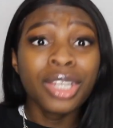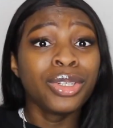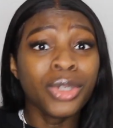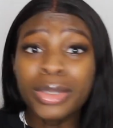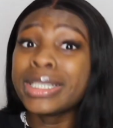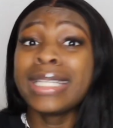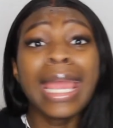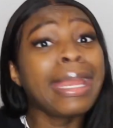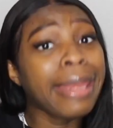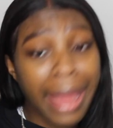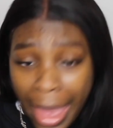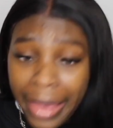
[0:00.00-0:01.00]
Not today,
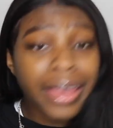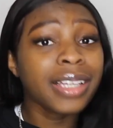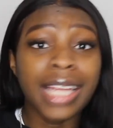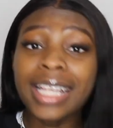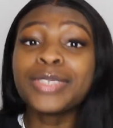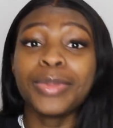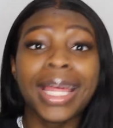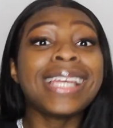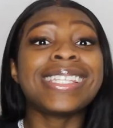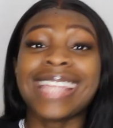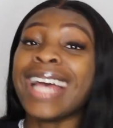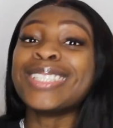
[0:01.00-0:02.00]
neck. That's
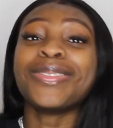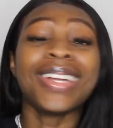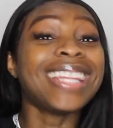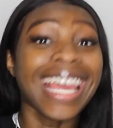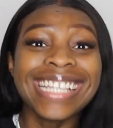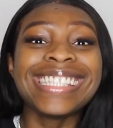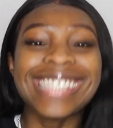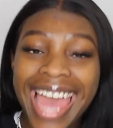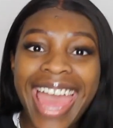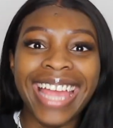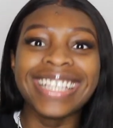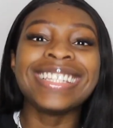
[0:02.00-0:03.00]
what they
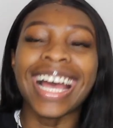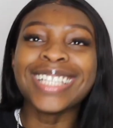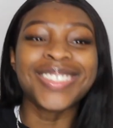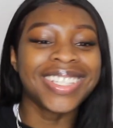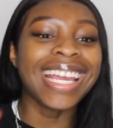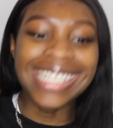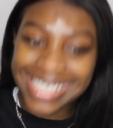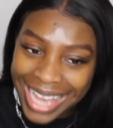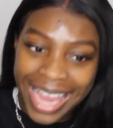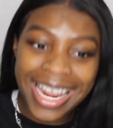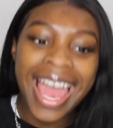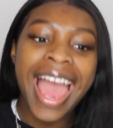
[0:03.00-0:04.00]
said.
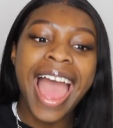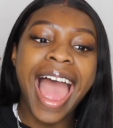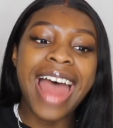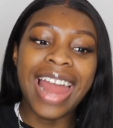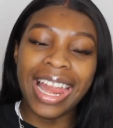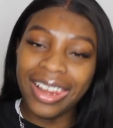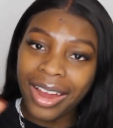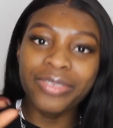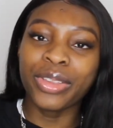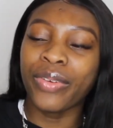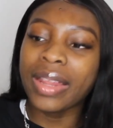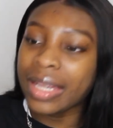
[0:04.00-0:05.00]
And I
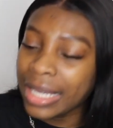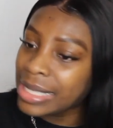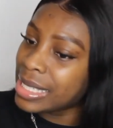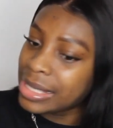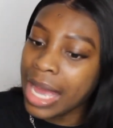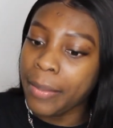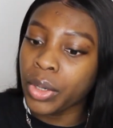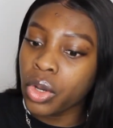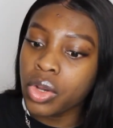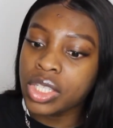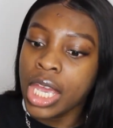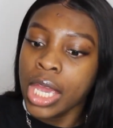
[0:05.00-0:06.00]
love the fact that they did that,
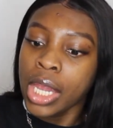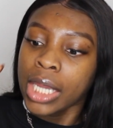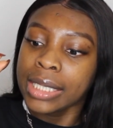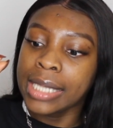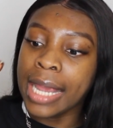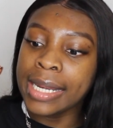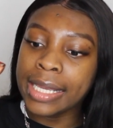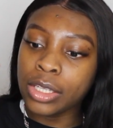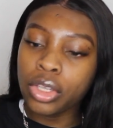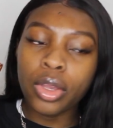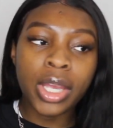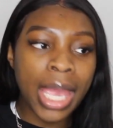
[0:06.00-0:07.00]
because
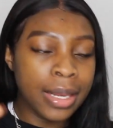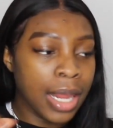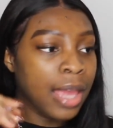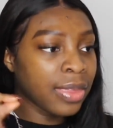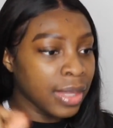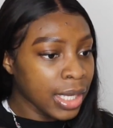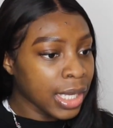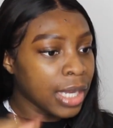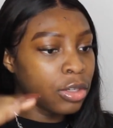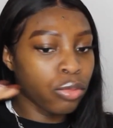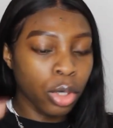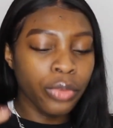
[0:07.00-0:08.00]
then again, they're
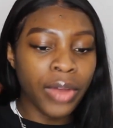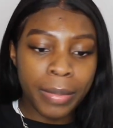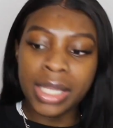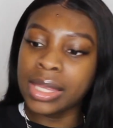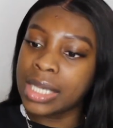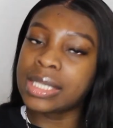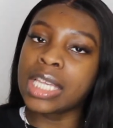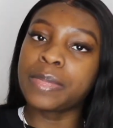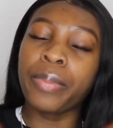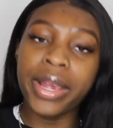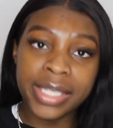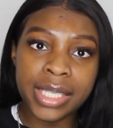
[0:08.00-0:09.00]
thinking, the royal family thinks there's
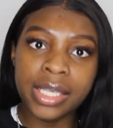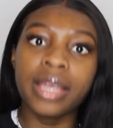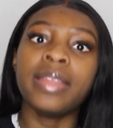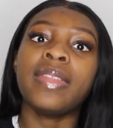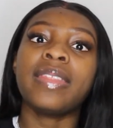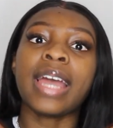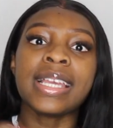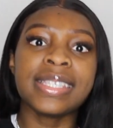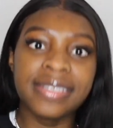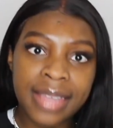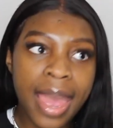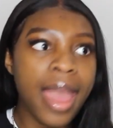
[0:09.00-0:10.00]
precedent that is
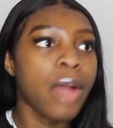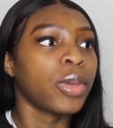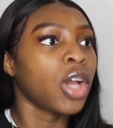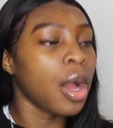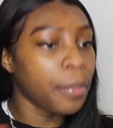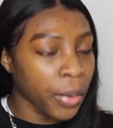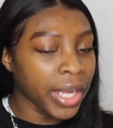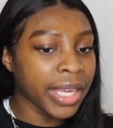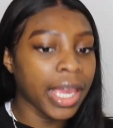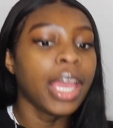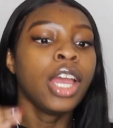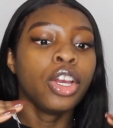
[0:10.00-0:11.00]
set and we can't
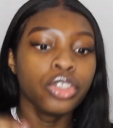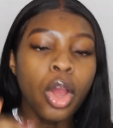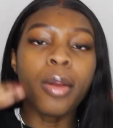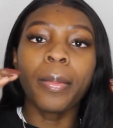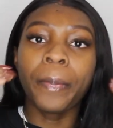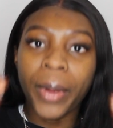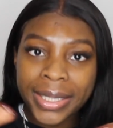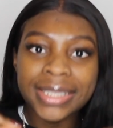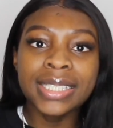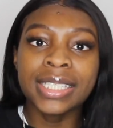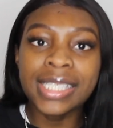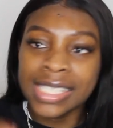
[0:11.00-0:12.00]
break it. No,
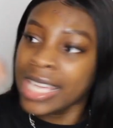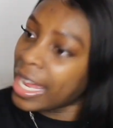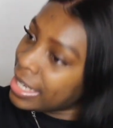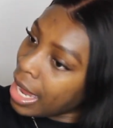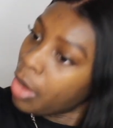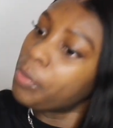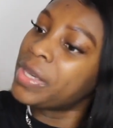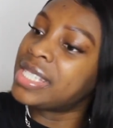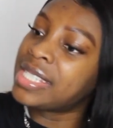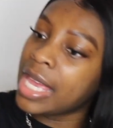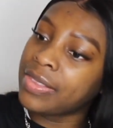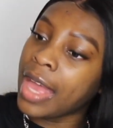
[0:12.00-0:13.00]
precedents can now be
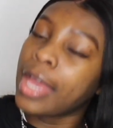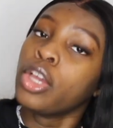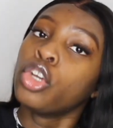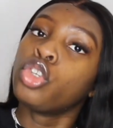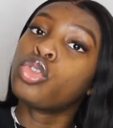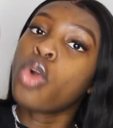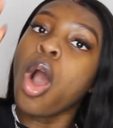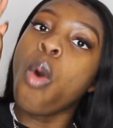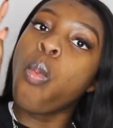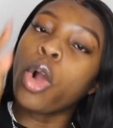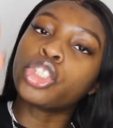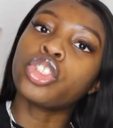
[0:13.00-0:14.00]
set that you
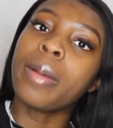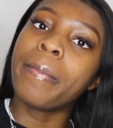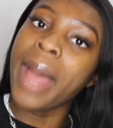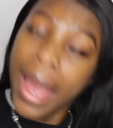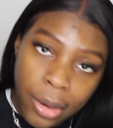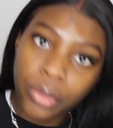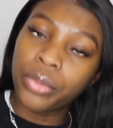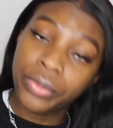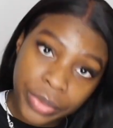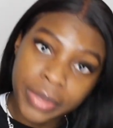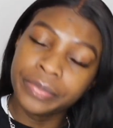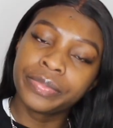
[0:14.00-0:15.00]
gotta watch your mouth.